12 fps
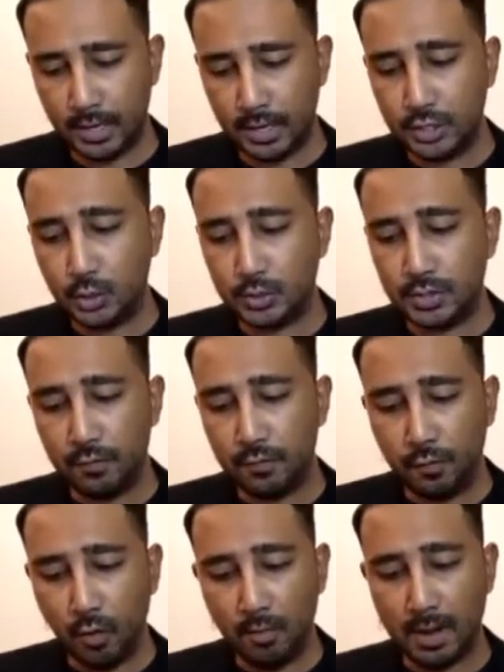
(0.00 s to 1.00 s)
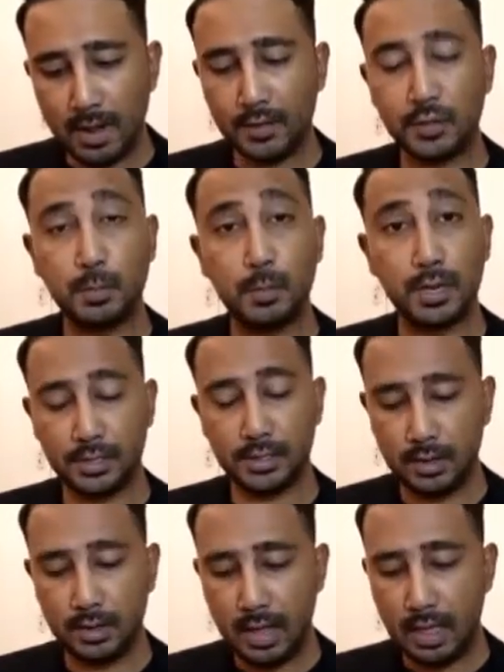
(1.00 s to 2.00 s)
she was informed by this
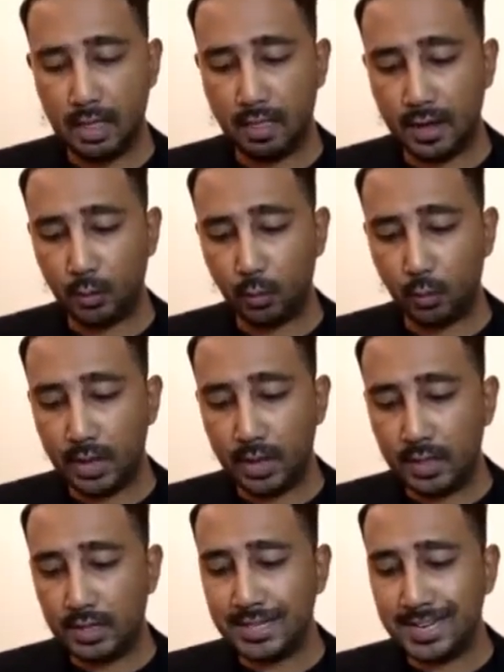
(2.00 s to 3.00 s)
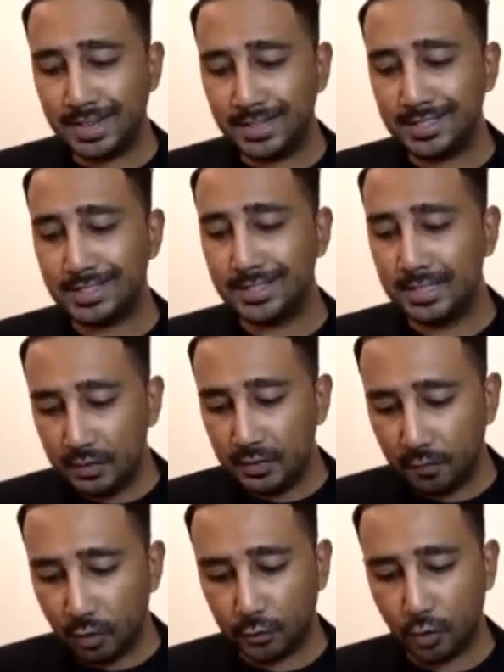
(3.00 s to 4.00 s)
person that when the tenants
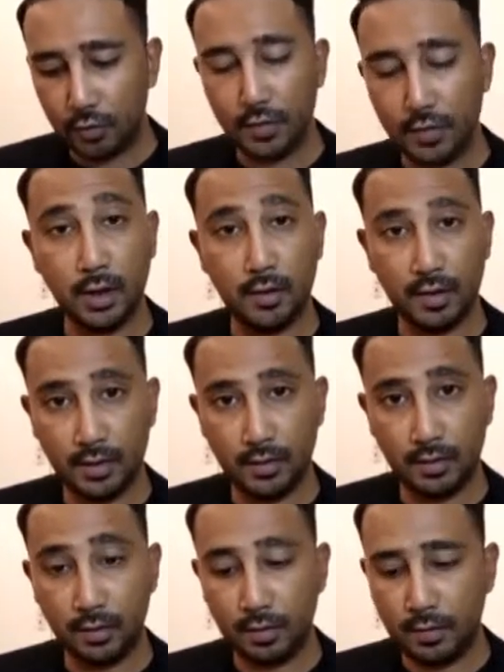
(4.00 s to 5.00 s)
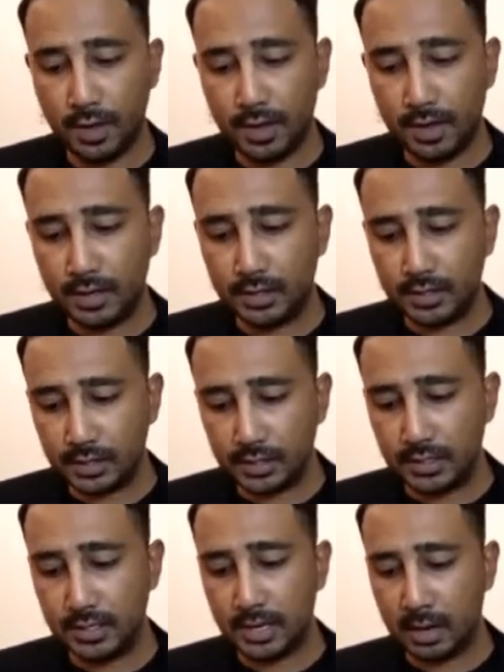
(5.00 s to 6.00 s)
default on their rent, their
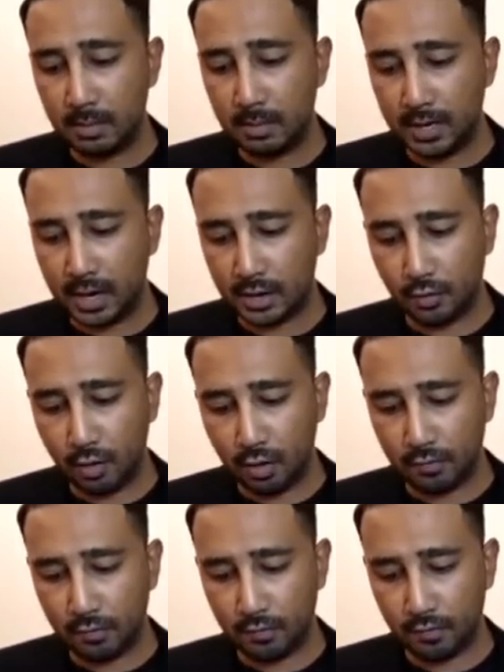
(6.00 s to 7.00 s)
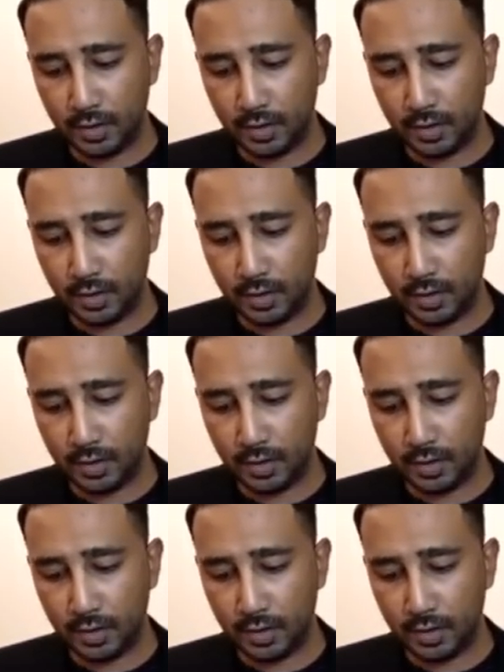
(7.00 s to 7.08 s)
electricity can be cut off.